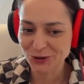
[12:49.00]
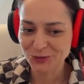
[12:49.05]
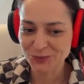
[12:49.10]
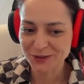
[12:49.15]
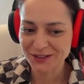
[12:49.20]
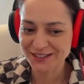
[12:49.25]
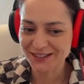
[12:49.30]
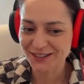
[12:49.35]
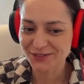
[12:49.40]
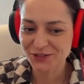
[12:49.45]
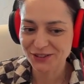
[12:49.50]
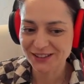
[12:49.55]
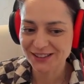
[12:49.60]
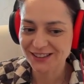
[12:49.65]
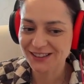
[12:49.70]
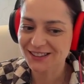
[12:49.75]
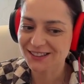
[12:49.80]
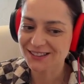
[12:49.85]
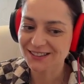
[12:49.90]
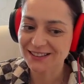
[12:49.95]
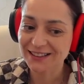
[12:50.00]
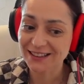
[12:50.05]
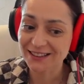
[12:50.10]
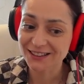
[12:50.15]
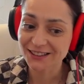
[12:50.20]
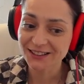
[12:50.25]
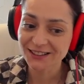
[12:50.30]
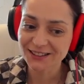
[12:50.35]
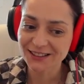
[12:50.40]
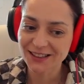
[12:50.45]
almost every single
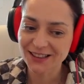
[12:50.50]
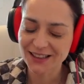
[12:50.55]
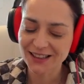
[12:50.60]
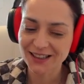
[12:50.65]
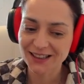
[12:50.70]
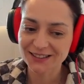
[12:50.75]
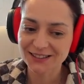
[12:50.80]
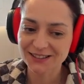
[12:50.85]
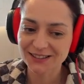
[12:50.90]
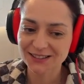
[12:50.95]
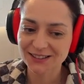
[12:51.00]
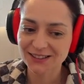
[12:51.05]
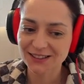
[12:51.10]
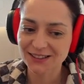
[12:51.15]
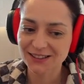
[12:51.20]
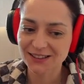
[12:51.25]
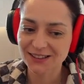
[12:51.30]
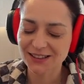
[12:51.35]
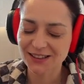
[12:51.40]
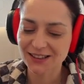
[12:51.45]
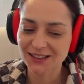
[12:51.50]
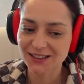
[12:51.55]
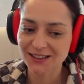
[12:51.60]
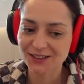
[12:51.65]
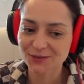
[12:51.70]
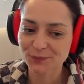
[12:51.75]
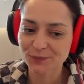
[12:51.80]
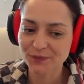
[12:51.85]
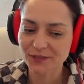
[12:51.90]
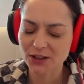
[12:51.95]
year and uh,
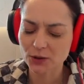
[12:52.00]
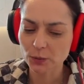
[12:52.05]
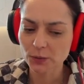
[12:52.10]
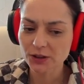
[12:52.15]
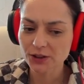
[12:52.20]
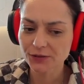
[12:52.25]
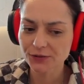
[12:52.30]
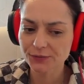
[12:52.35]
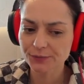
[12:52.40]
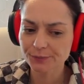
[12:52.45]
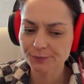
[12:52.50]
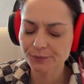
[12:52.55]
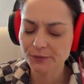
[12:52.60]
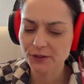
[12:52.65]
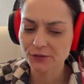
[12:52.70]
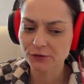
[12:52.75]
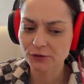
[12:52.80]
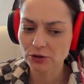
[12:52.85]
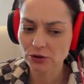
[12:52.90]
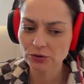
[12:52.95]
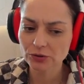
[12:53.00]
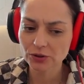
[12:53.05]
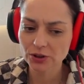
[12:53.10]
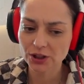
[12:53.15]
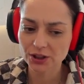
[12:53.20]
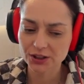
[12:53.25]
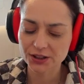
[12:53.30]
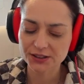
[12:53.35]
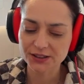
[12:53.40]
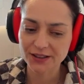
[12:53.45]
there were a few
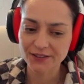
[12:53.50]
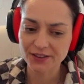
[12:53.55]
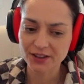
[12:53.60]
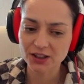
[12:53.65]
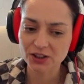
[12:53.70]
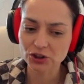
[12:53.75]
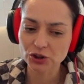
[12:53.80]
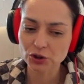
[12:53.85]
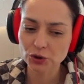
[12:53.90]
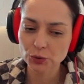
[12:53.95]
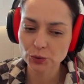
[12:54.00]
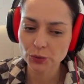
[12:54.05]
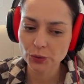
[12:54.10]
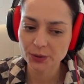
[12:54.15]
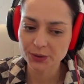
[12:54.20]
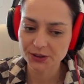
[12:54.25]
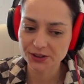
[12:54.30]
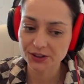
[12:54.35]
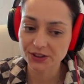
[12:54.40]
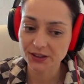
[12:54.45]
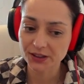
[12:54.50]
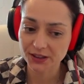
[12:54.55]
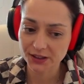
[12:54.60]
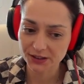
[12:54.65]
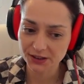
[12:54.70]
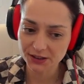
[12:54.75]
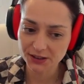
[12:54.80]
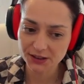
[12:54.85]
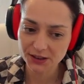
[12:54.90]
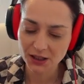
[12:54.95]
years, I think two or three
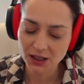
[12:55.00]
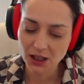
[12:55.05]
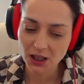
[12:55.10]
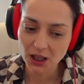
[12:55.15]
years,